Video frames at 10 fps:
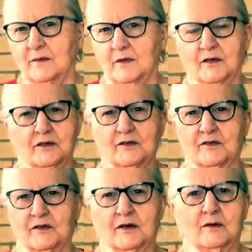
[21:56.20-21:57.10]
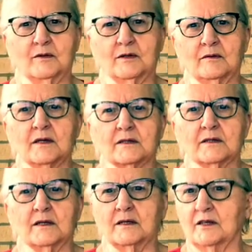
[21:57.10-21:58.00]
But he couldn't figure out what it was,
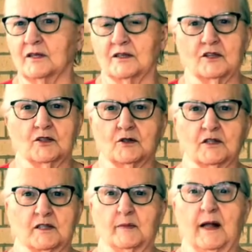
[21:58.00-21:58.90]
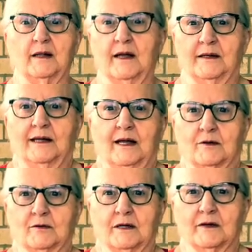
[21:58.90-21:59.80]
and he said you couldn't smell none yet.
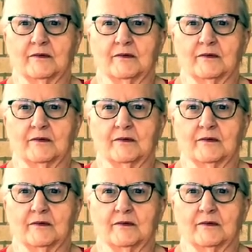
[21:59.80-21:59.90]
Or whatever.